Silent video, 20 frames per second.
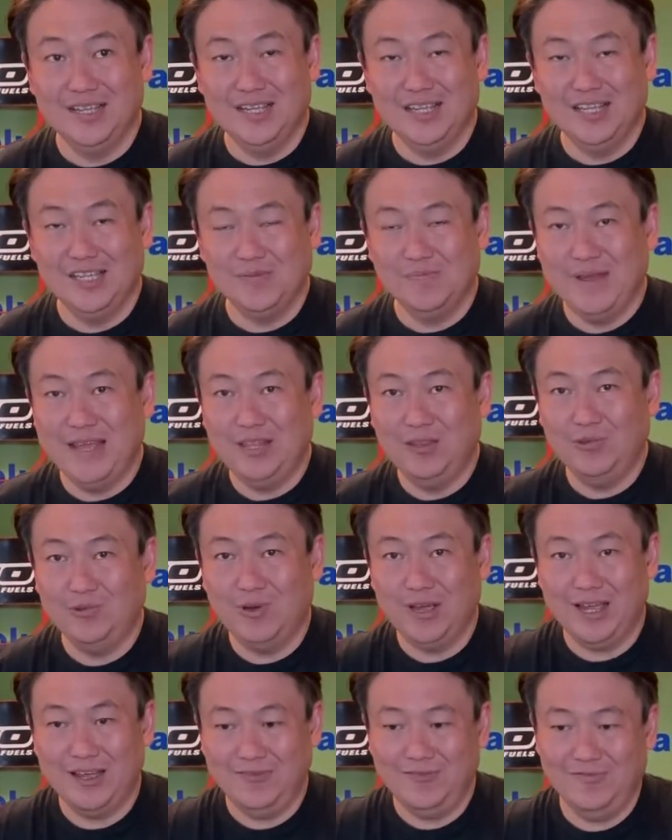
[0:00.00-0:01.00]
is meant to
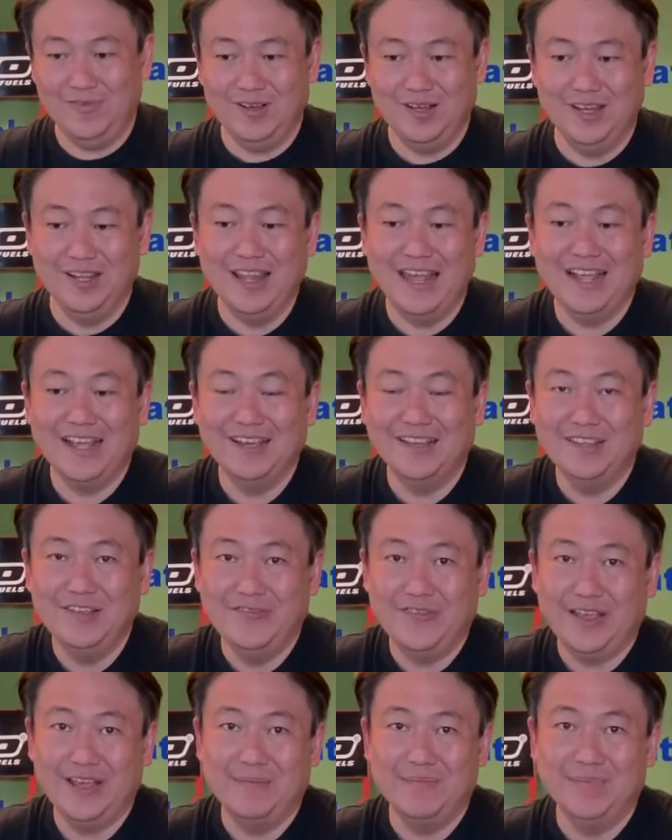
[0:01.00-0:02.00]
have a negative
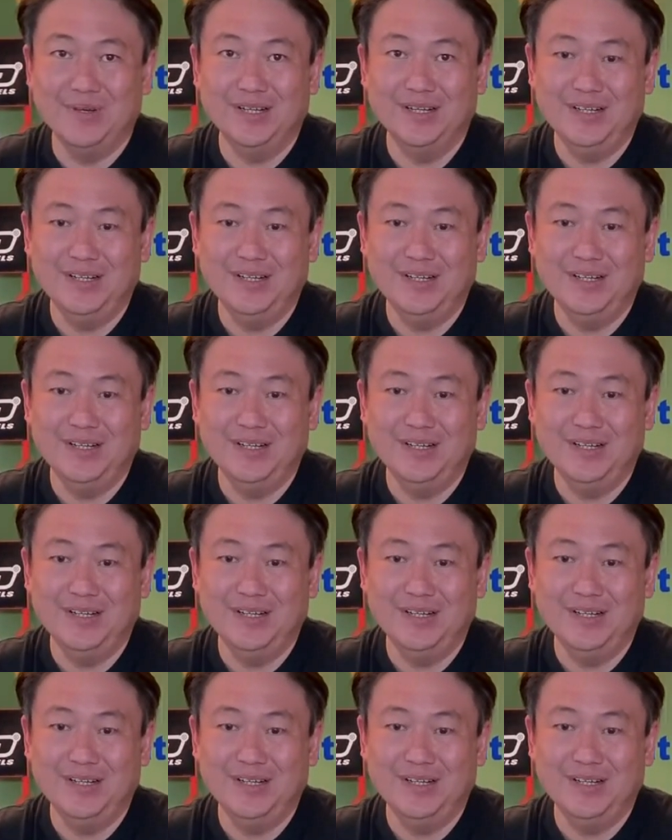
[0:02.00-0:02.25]
camber.